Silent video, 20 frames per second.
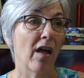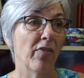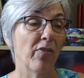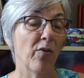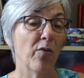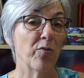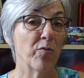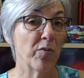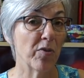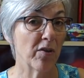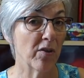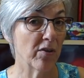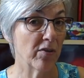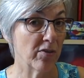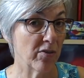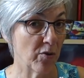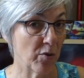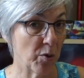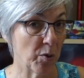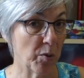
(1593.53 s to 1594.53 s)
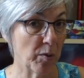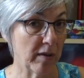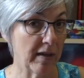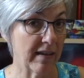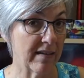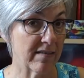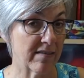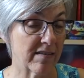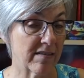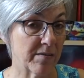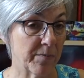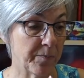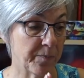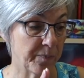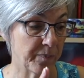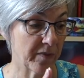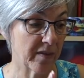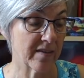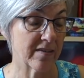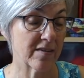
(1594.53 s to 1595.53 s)
Those were the earliest
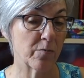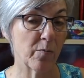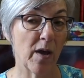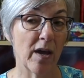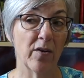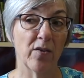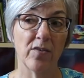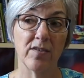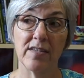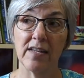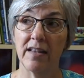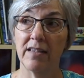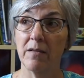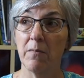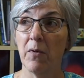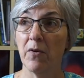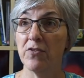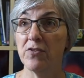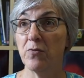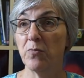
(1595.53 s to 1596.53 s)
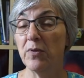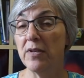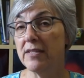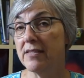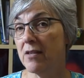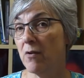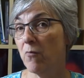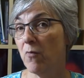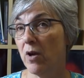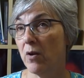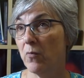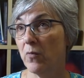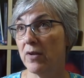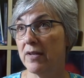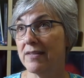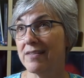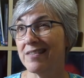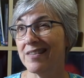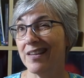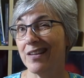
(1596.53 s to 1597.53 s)
sweaters, and the most recent one
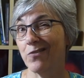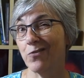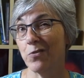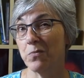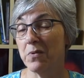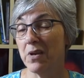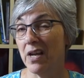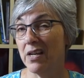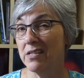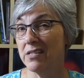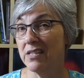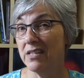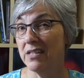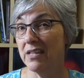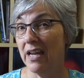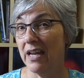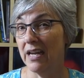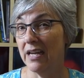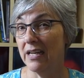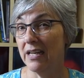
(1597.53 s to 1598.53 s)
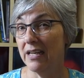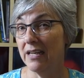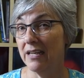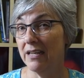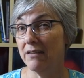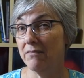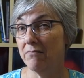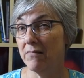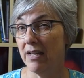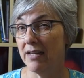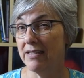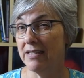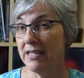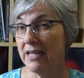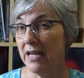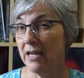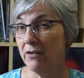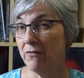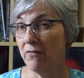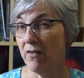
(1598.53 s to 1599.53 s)
was like from
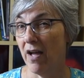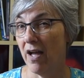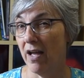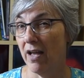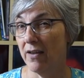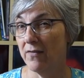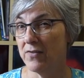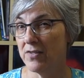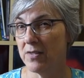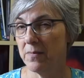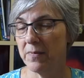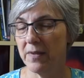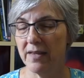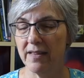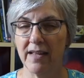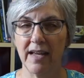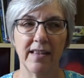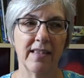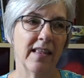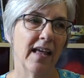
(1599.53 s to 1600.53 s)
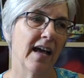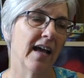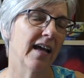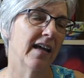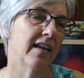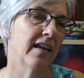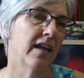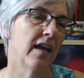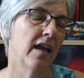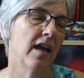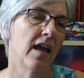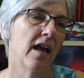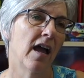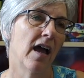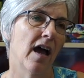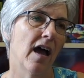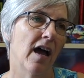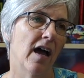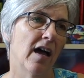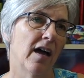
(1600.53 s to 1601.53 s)
1985, something like that.
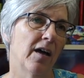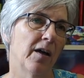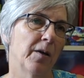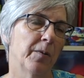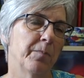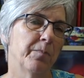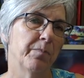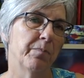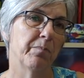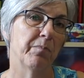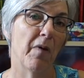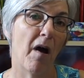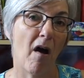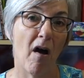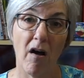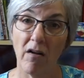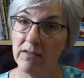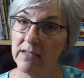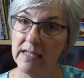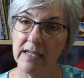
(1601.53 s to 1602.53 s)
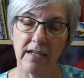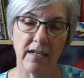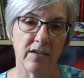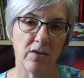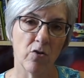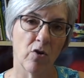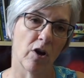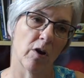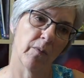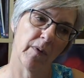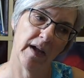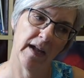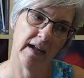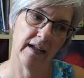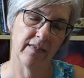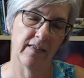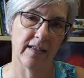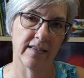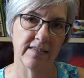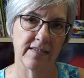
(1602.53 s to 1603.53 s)
All knit in Norway
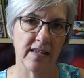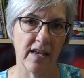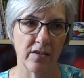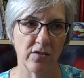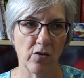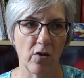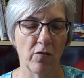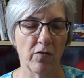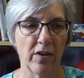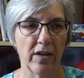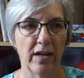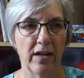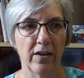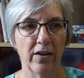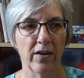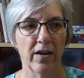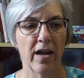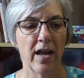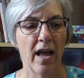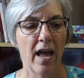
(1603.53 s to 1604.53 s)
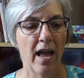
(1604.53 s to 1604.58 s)
and then sent over here.